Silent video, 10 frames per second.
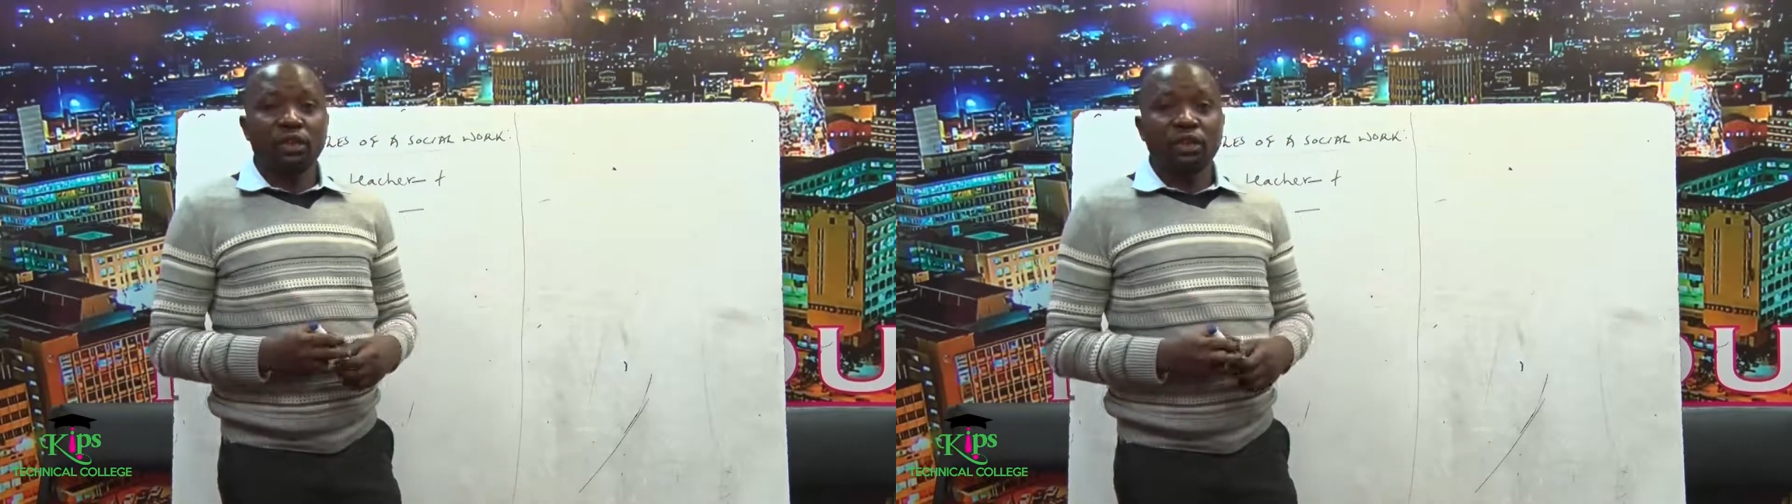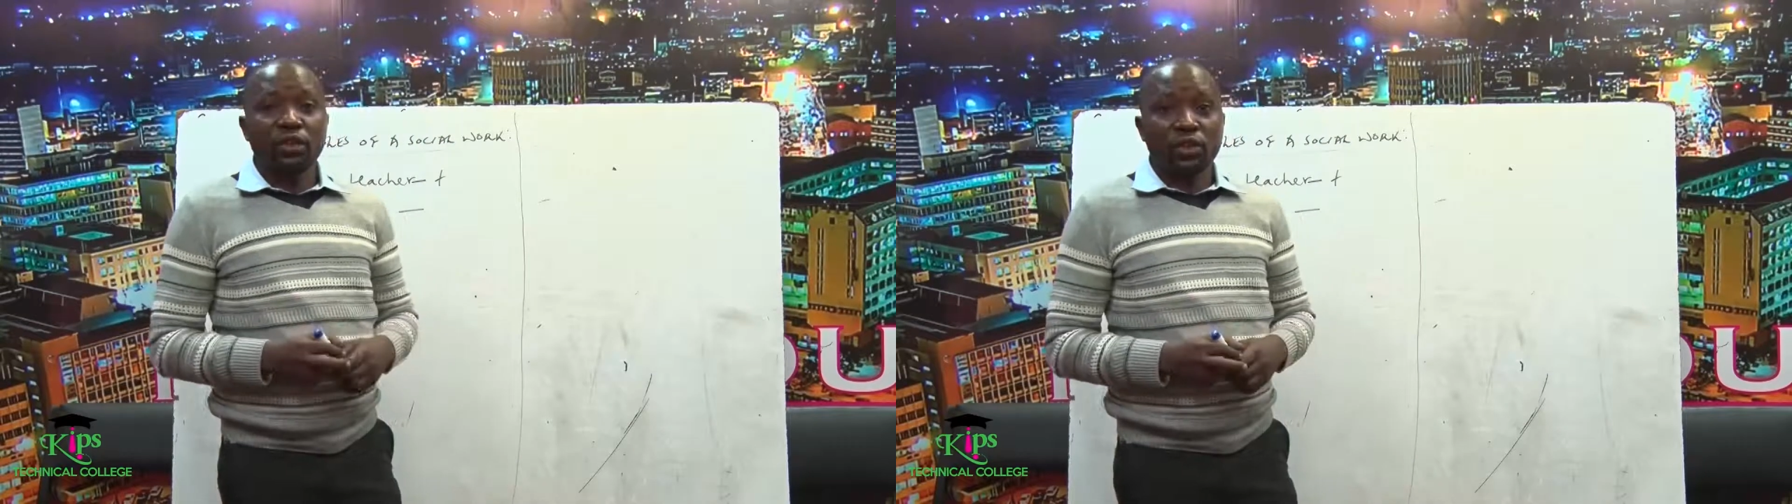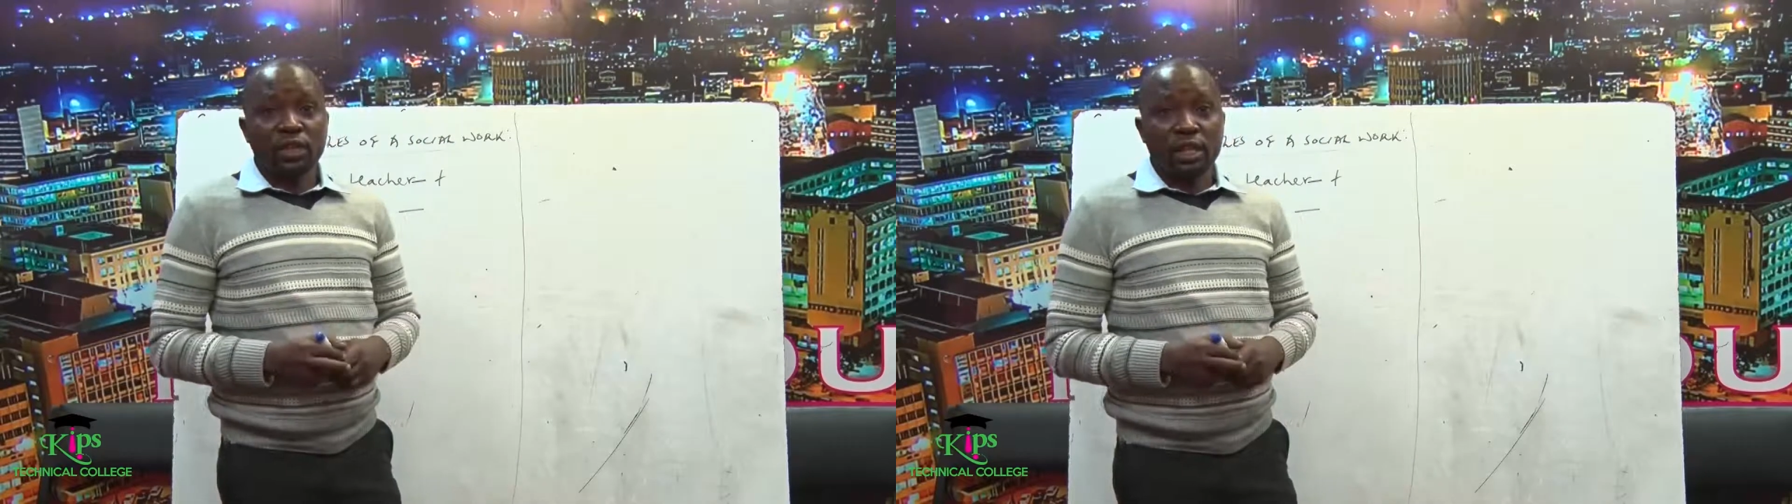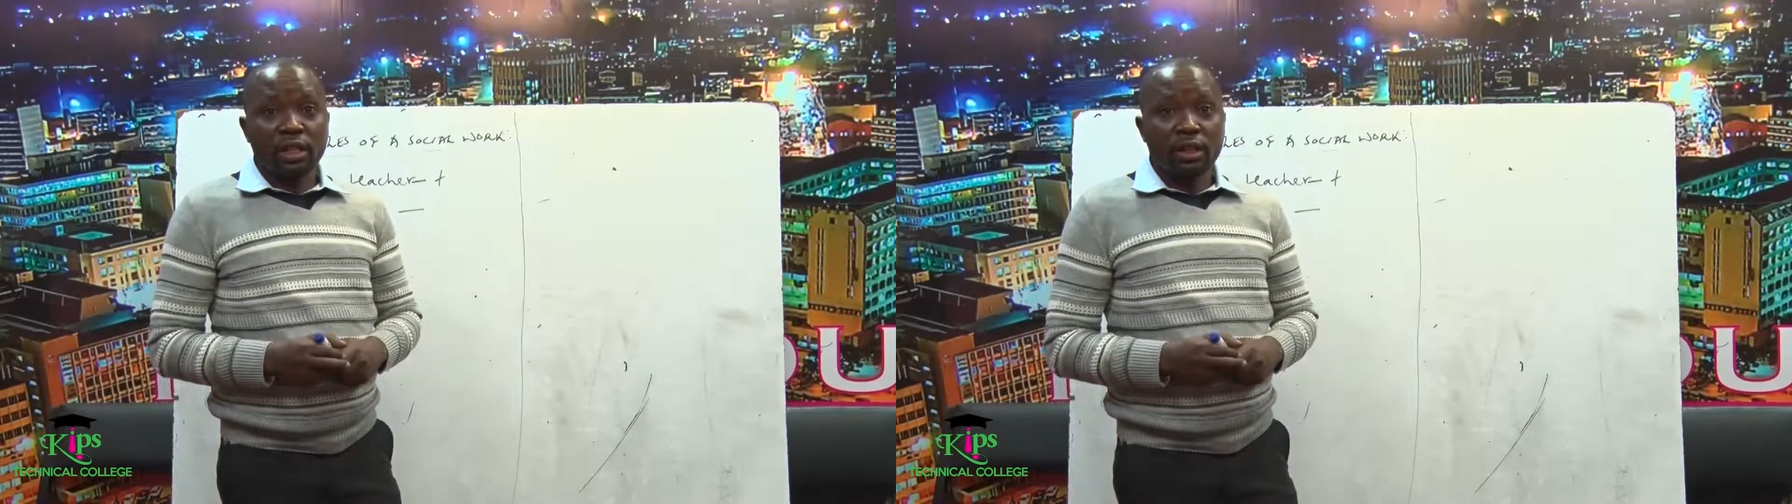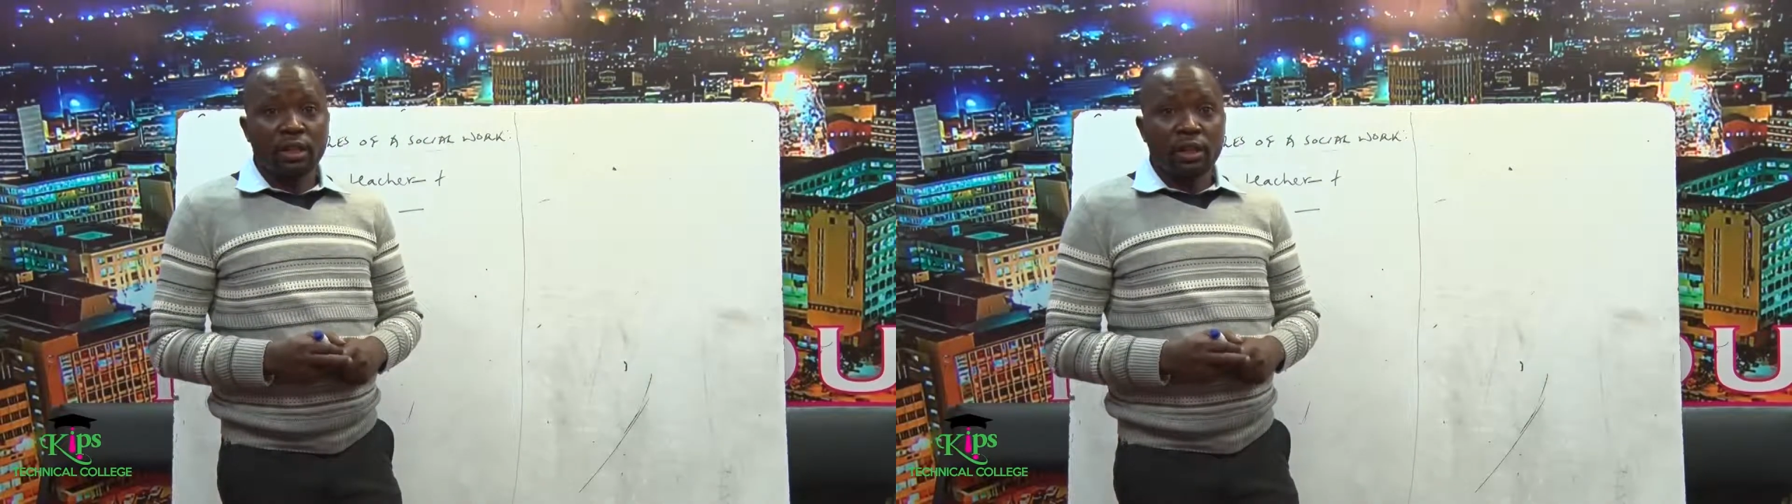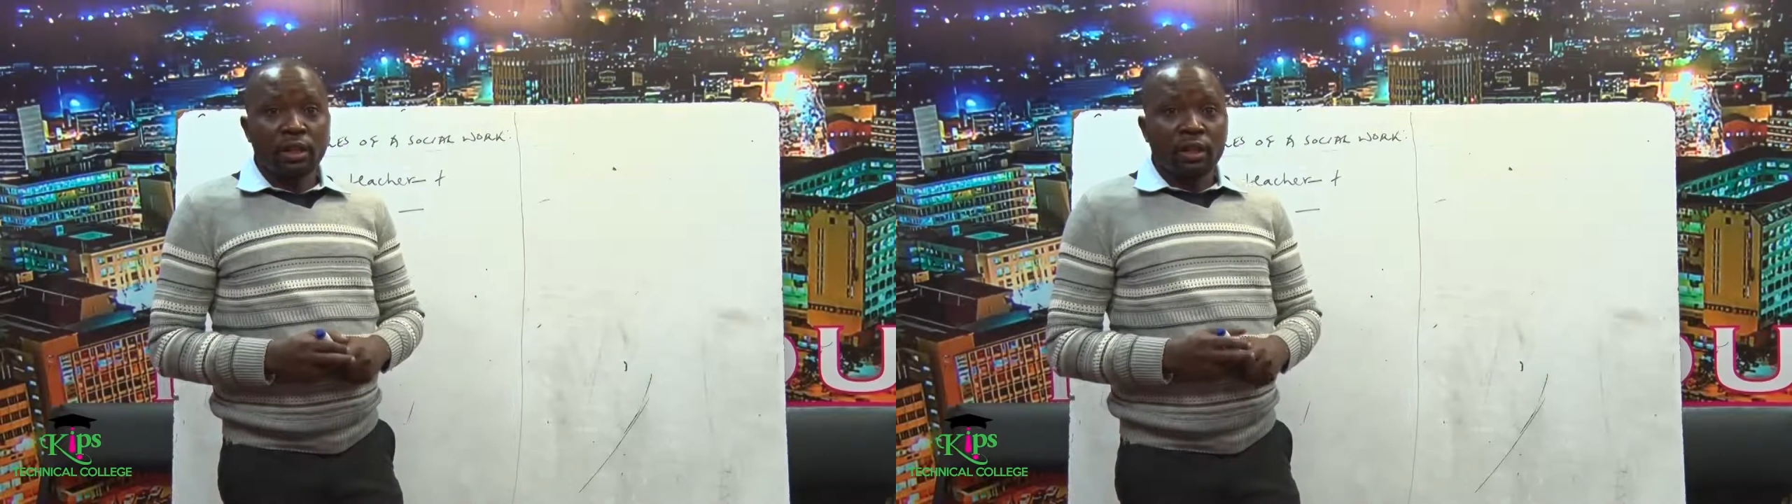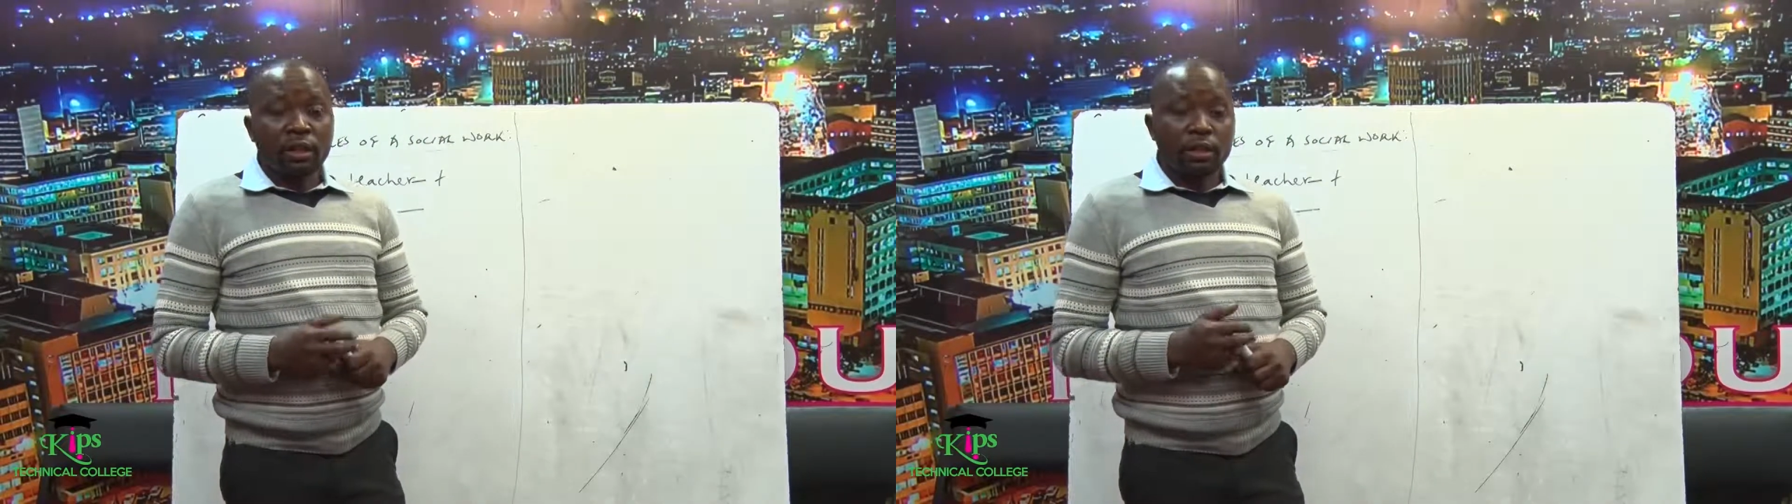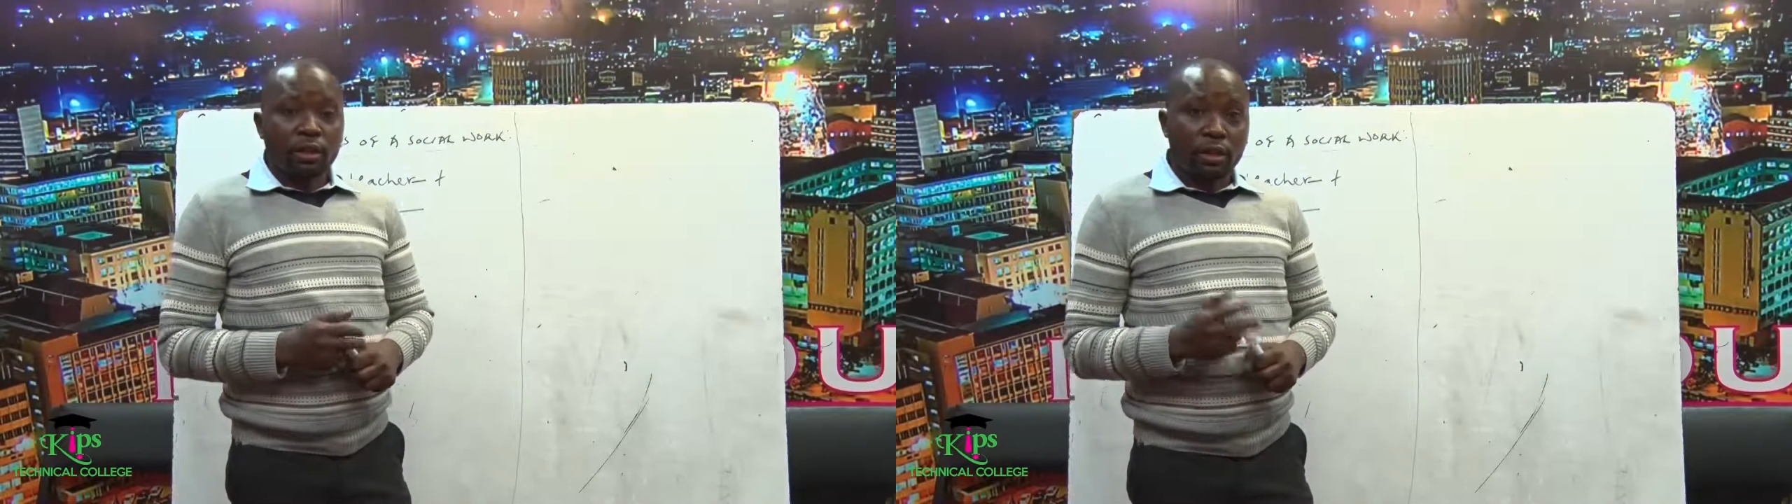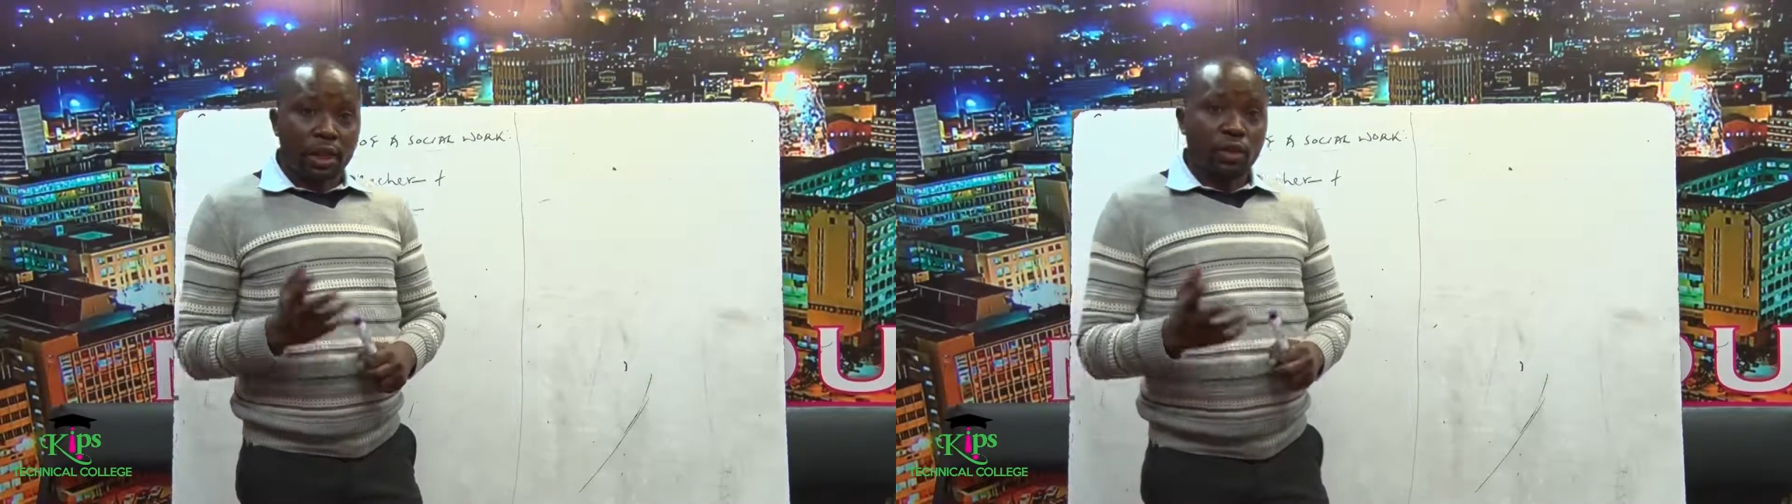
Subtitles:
resources. That